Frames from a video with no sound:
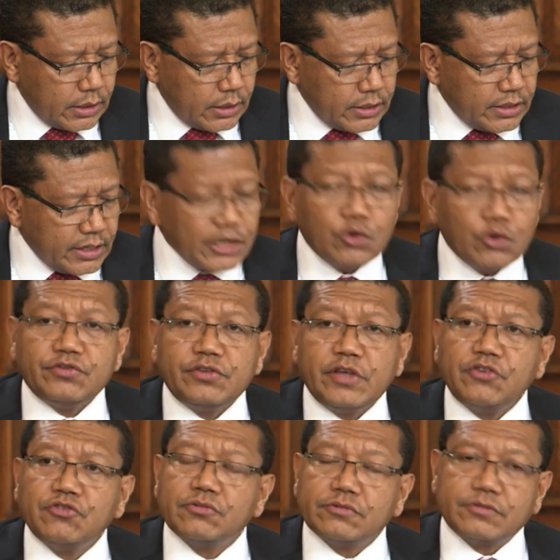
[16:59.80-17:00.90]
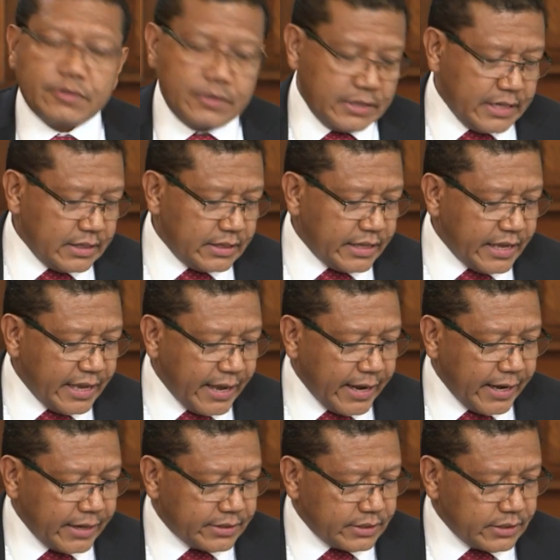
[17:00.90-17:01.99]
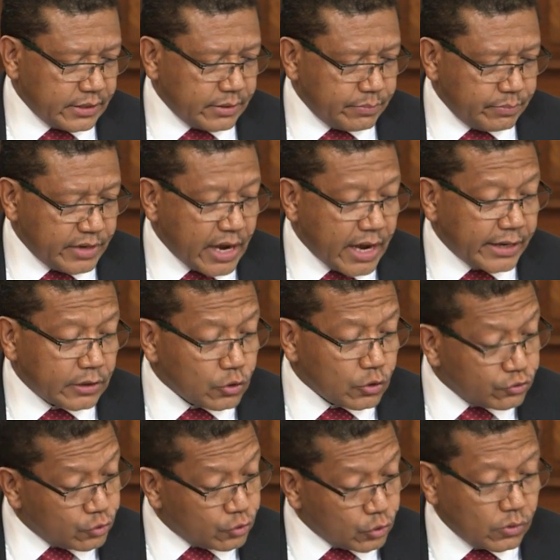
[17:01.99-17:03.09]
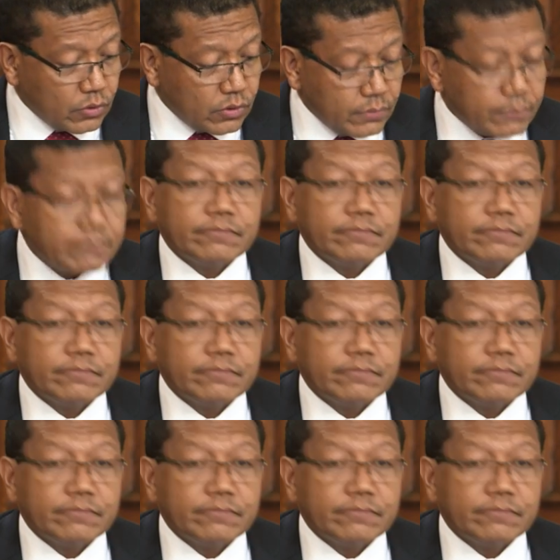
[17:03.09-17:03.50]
In the negotiations that they had behind closed door,